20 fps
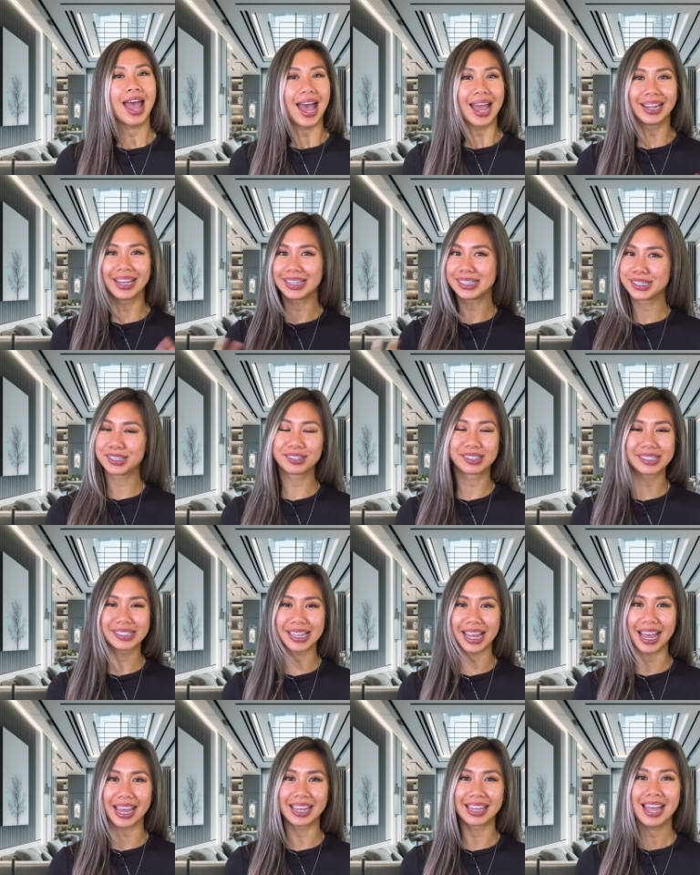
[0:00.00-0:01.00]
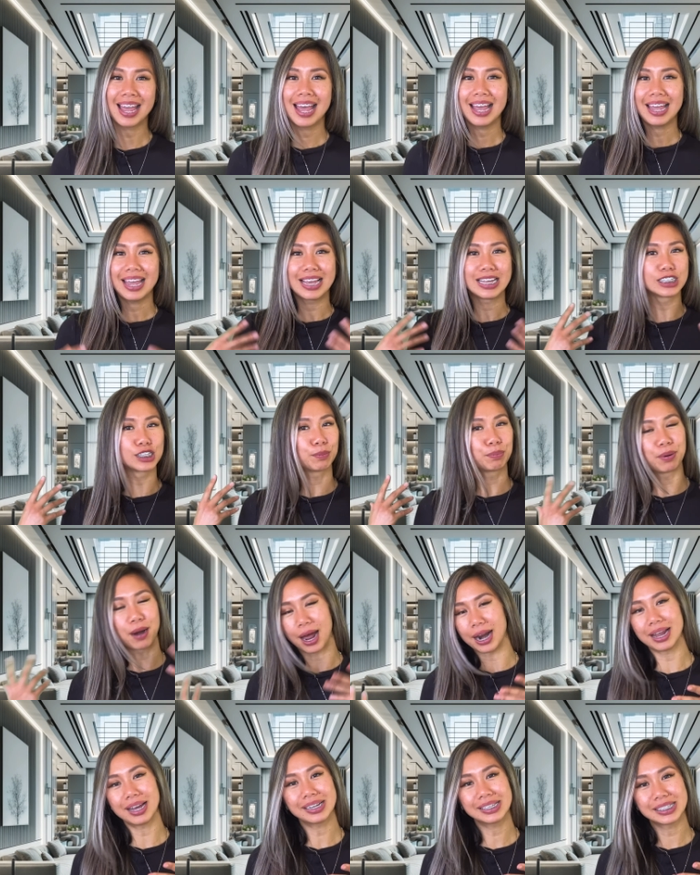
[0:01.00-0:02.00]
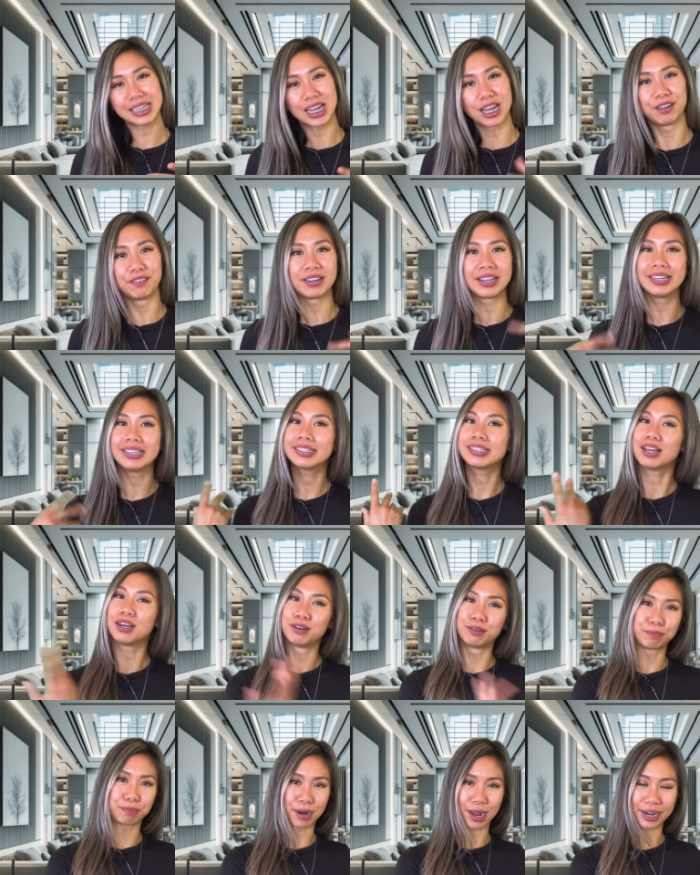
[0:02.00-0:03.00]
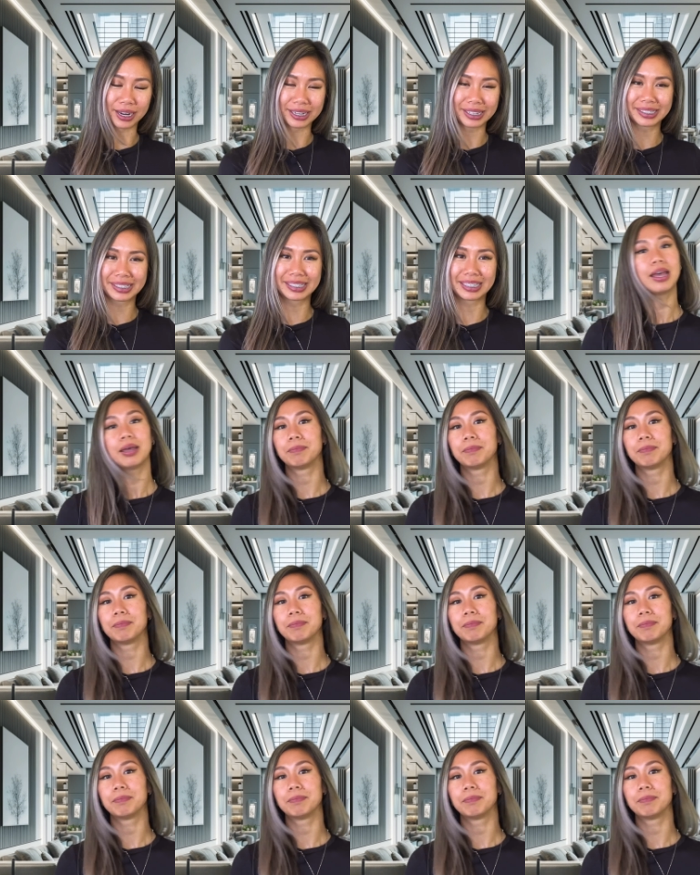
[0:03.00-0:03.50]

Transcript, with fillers: I guess you could say he's a product of his own products.